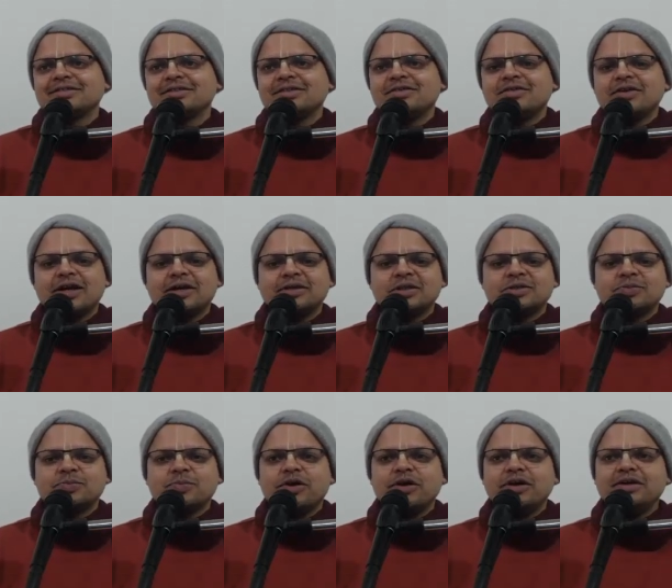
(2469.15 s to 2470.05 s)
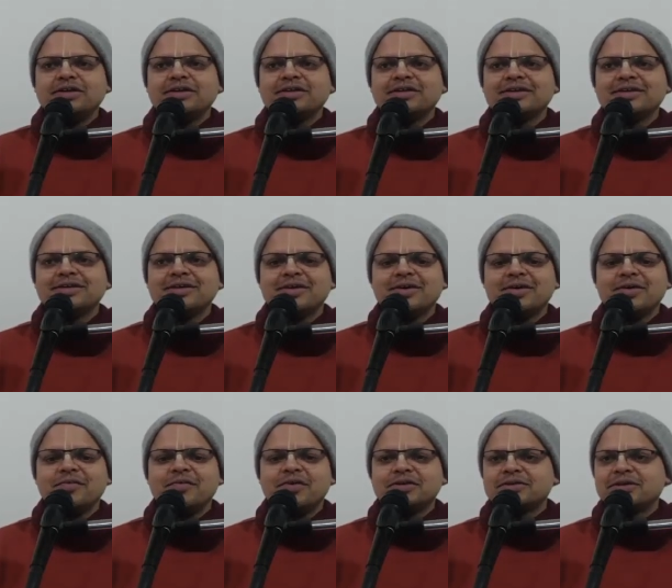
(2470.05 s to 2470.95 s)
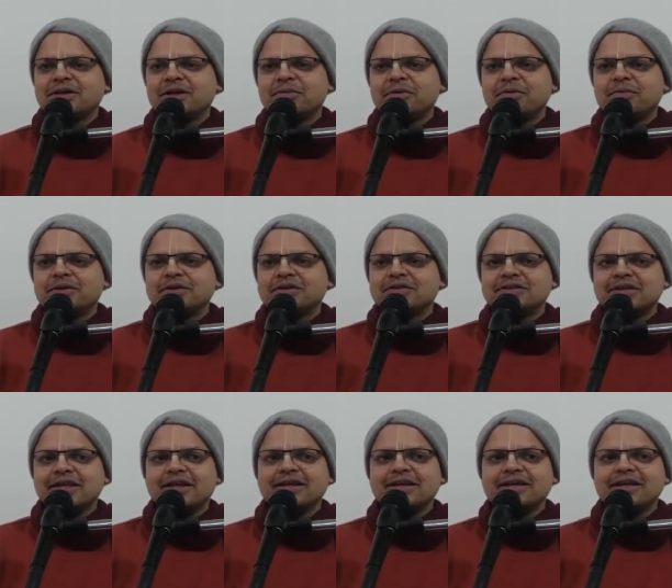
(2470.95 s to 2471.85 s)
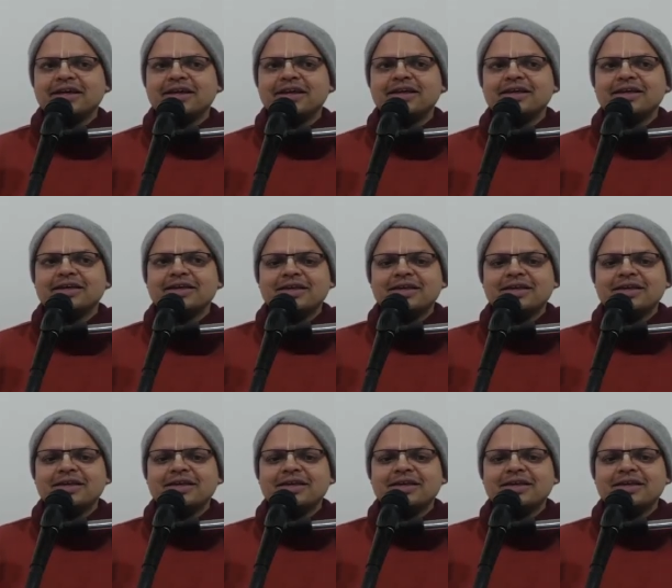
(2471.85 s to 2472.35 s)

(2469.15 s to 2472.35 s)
Did you get this point? What Srila Prabhupada is telling here?